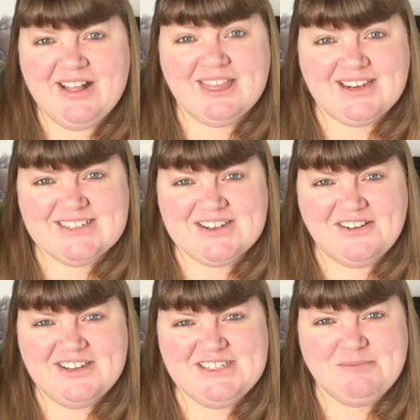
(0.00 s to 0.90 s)
thanks
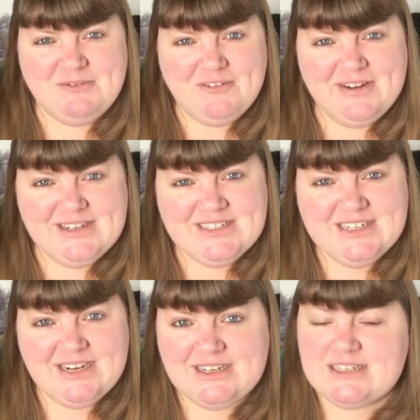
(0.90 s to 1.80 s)
guys, you've been very
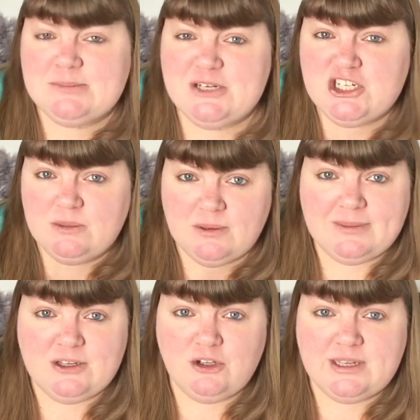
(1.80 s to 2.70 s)
entertaining, especially when I've
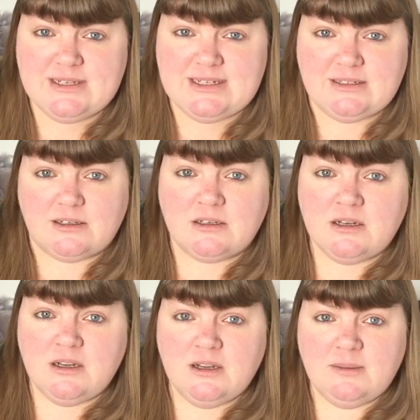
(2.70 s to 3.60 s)
been cooking dinner,
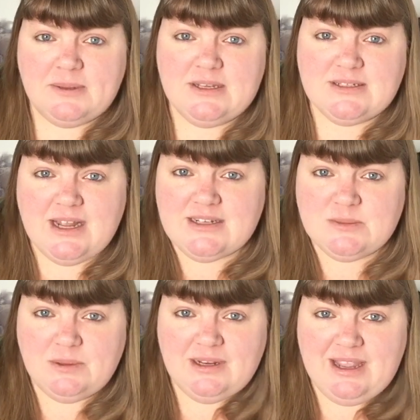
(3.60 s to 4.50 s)
because that's
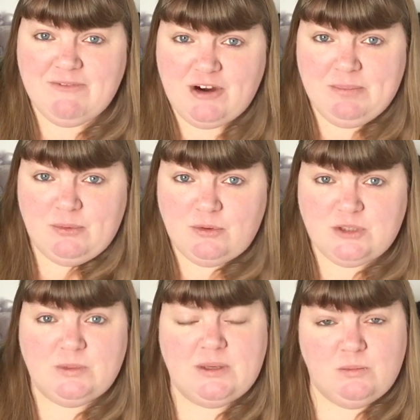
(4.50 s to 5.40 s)
when I get very bored,
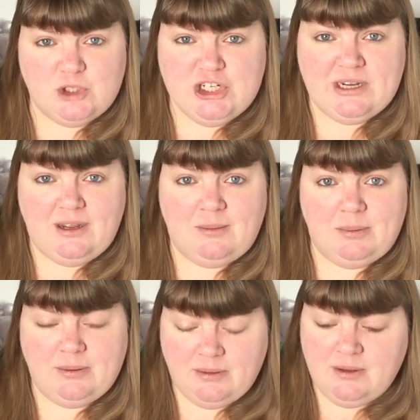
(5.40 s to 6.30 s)
and when I'm washing up
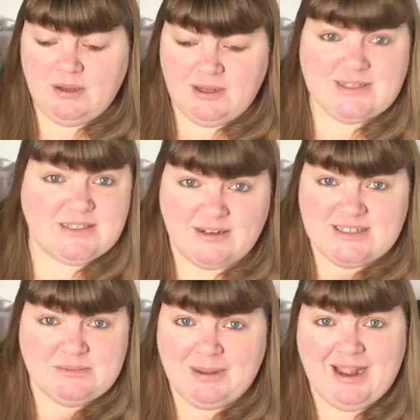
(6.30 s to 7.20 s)
and
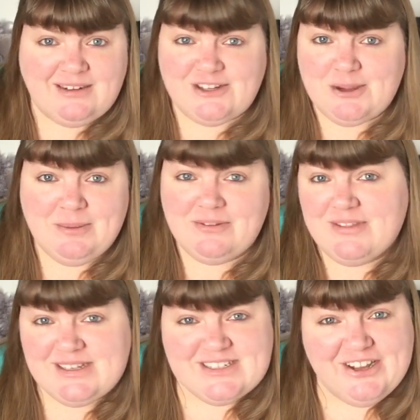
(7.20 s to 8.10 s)
slicing my hand open and
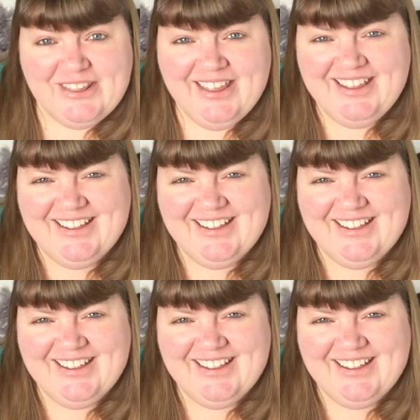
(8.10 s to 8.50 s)
things like that.